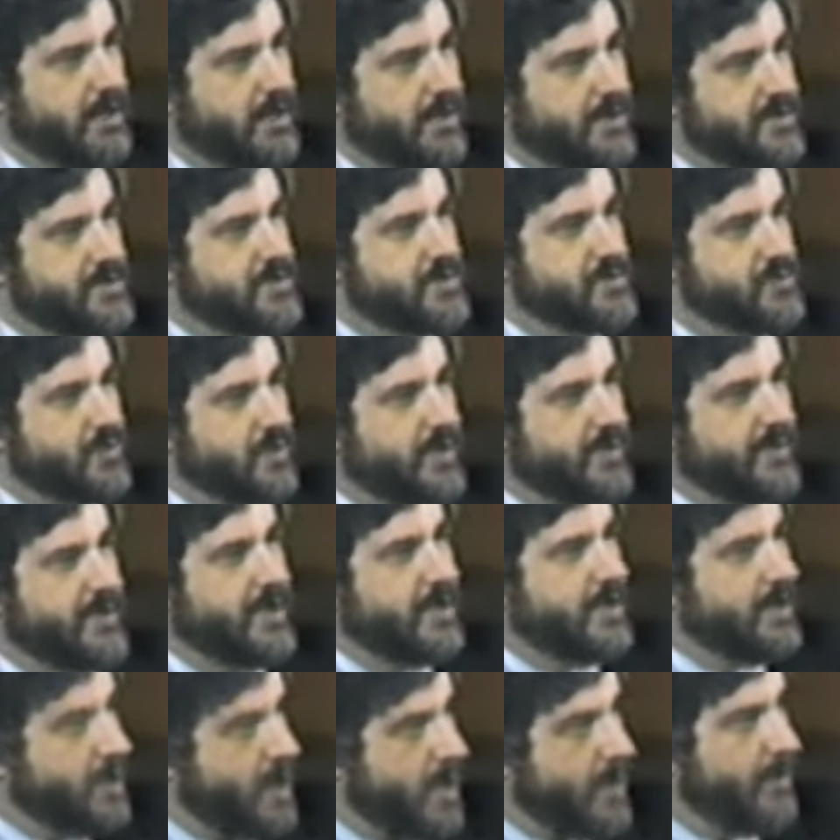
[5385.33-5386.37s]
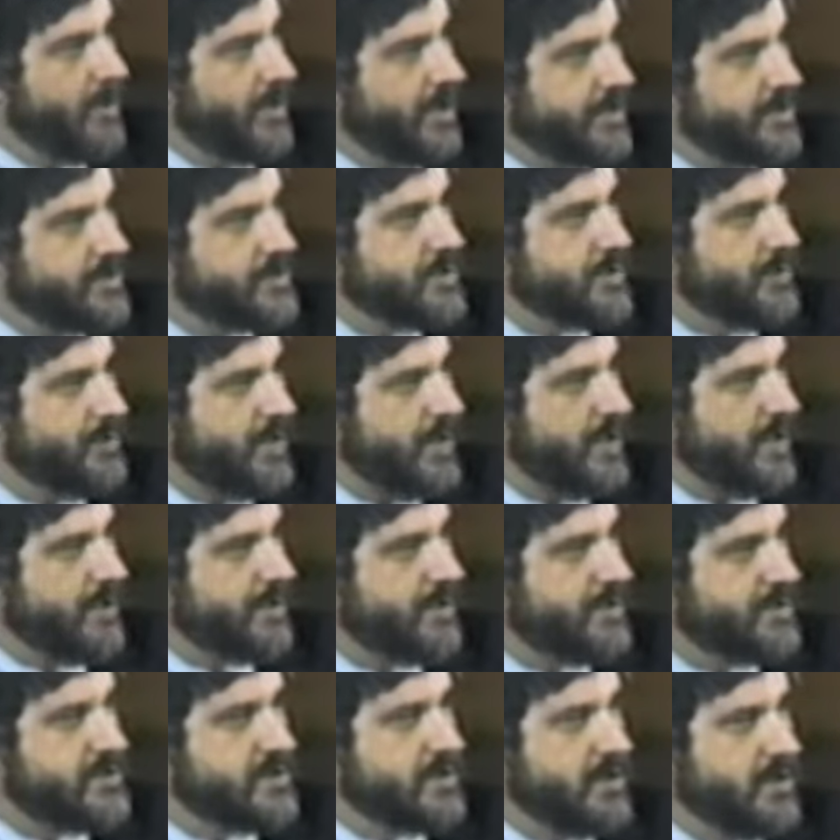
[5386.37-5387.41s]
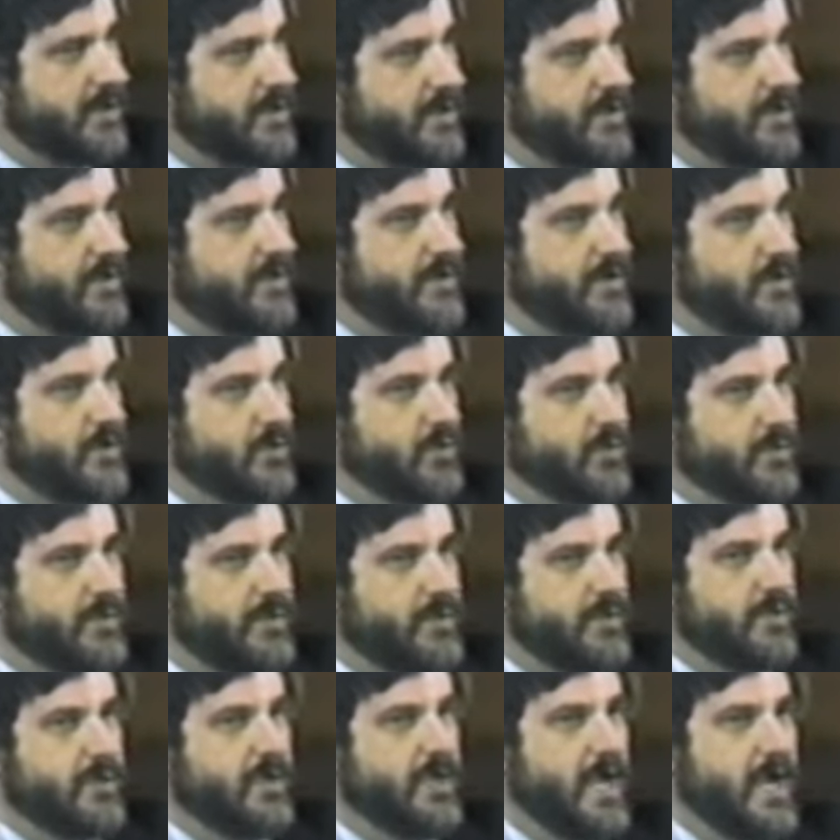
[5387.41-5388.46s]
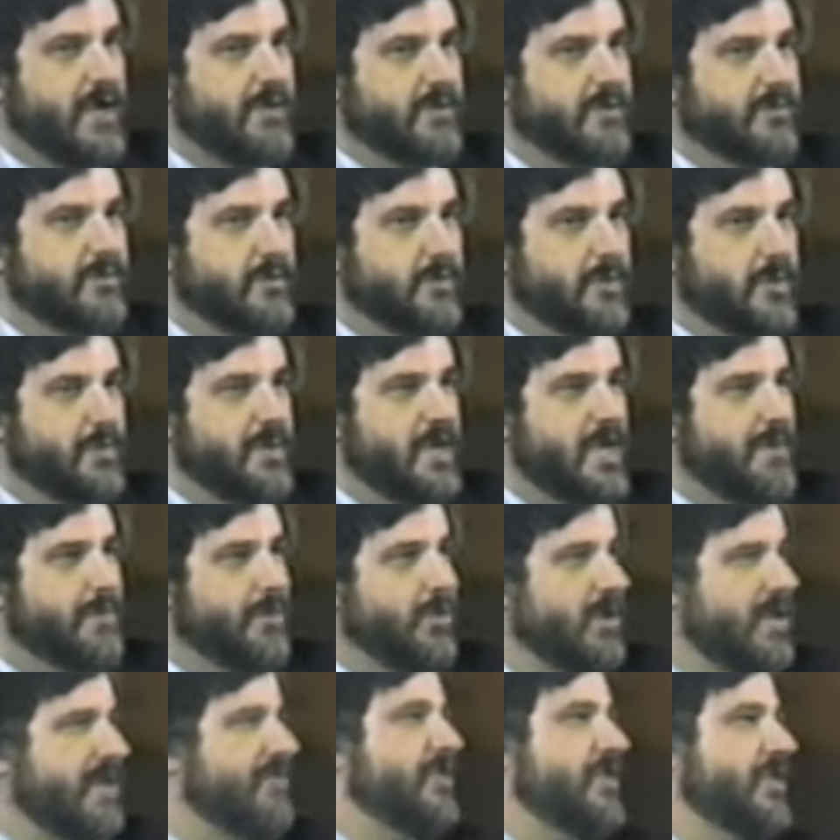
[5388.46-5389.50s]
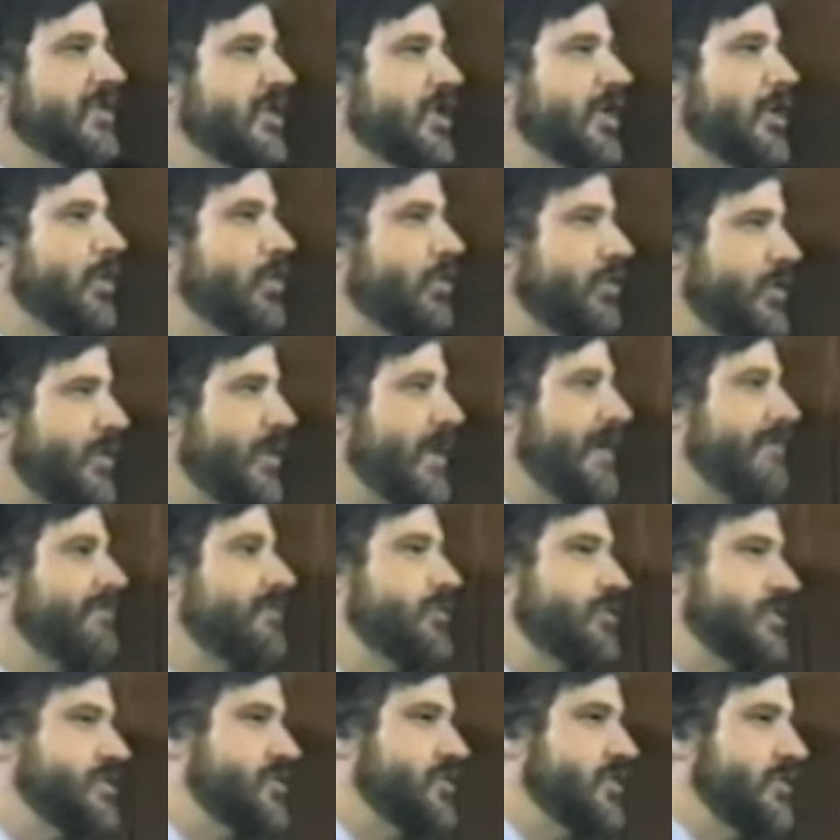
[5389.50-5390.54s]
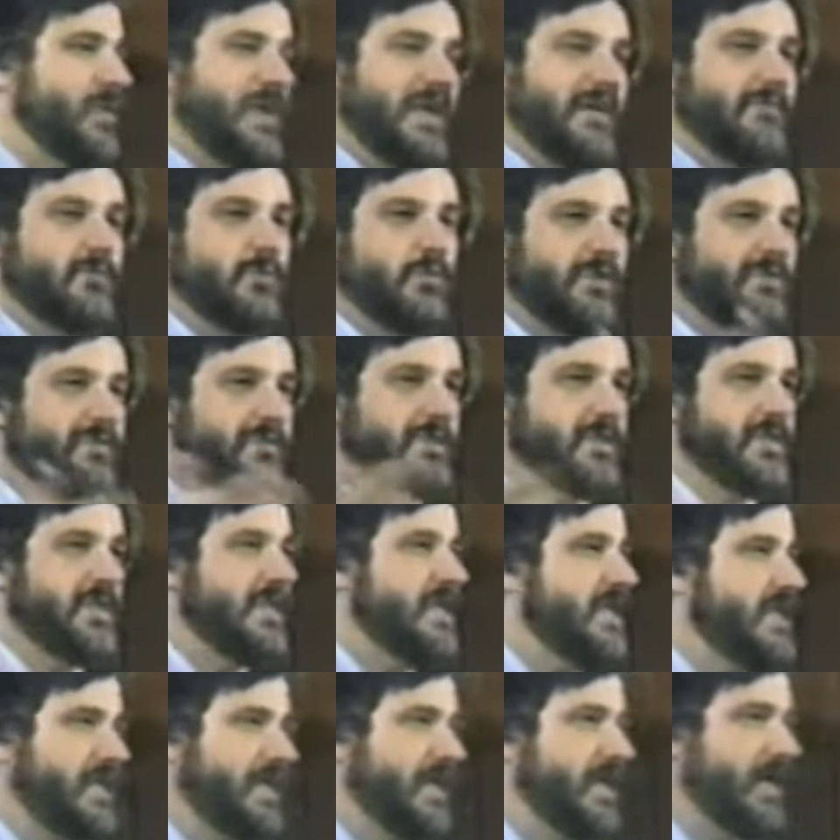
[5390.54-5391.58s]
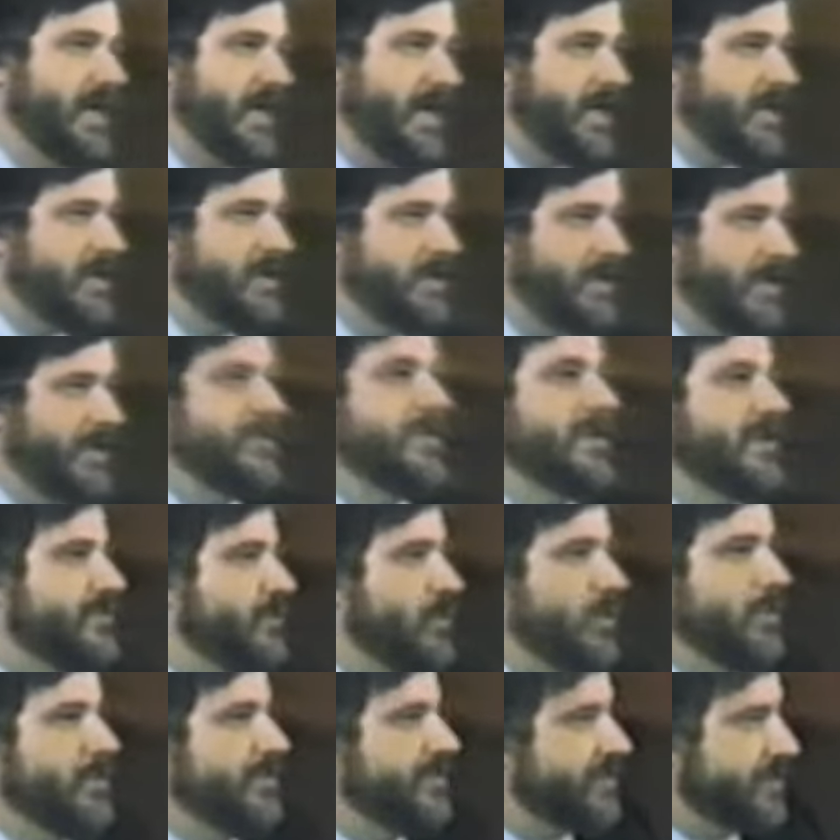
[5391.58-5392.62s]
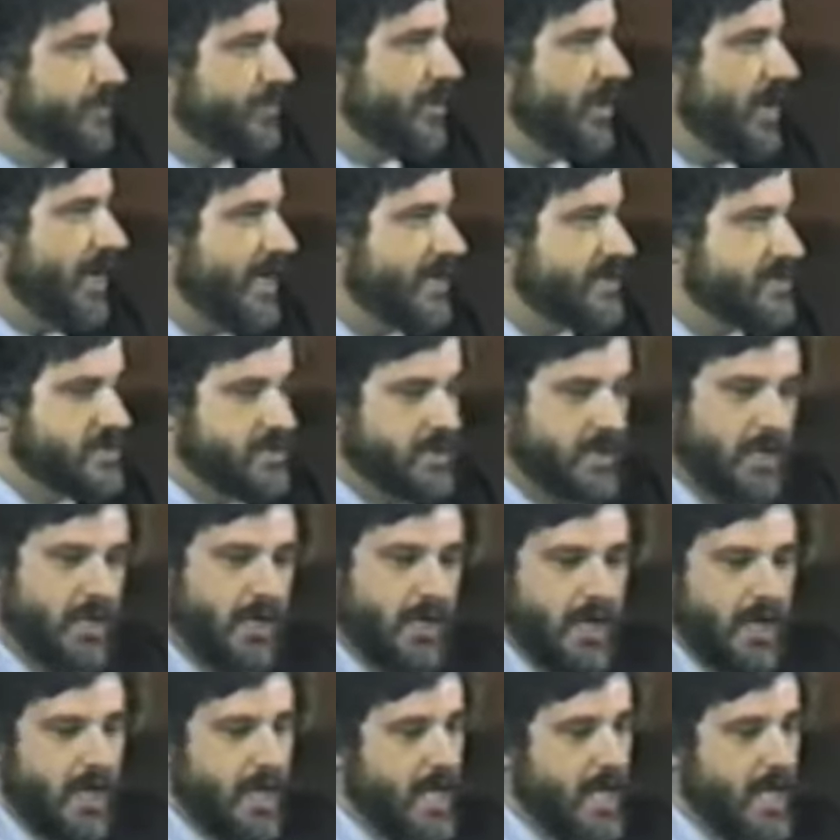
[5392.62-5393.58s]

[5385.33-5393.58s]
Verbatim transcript: Now, this is one of the anomalies to me. Uh, you, you gather from the paper, even though you have to assume every, with the DEA and therefore with the press,